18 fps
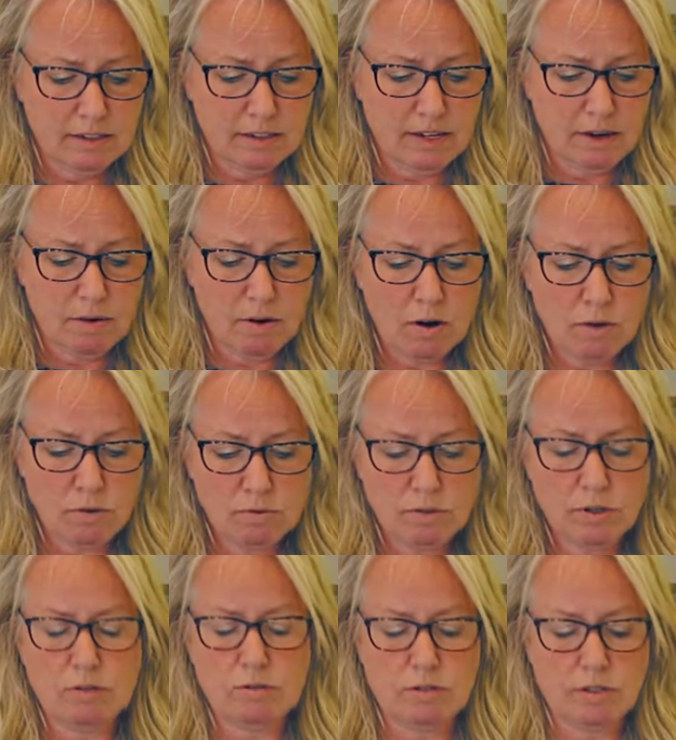Now
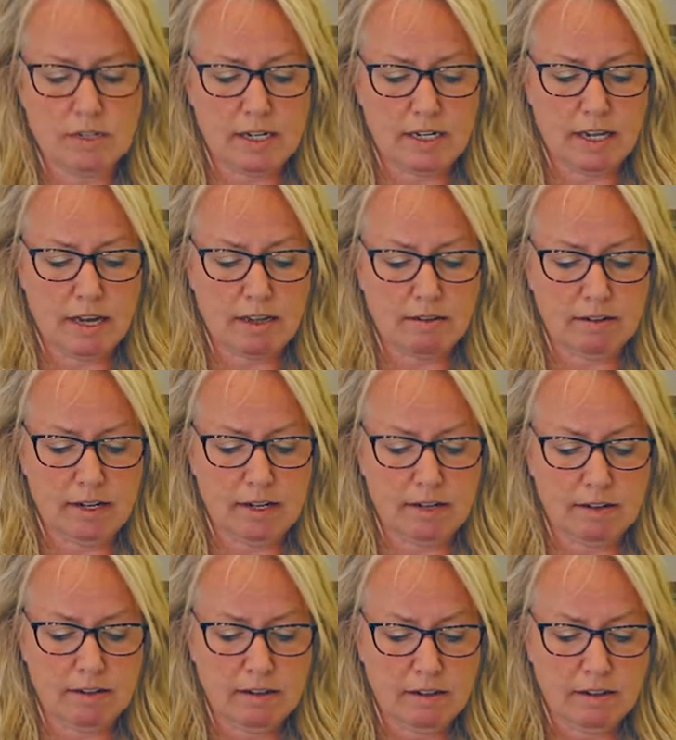hold on, said
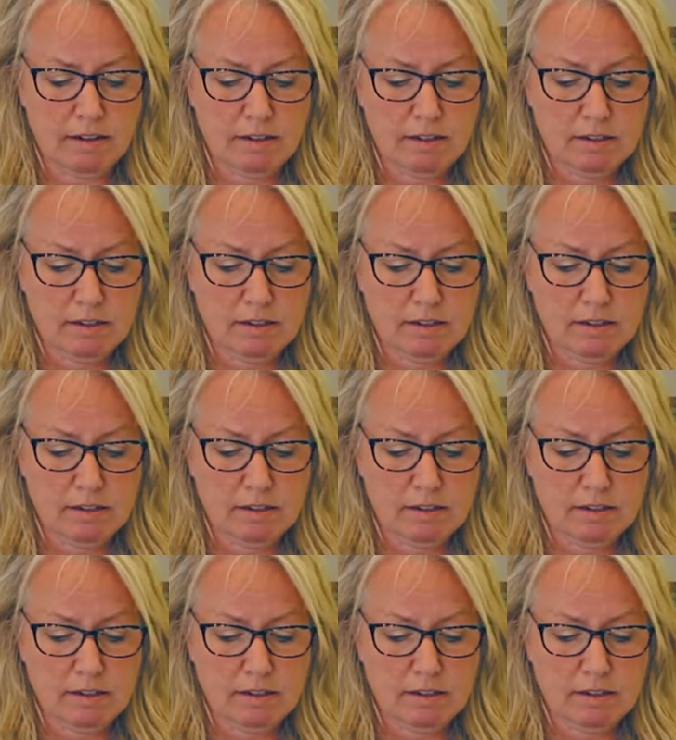Kathleen.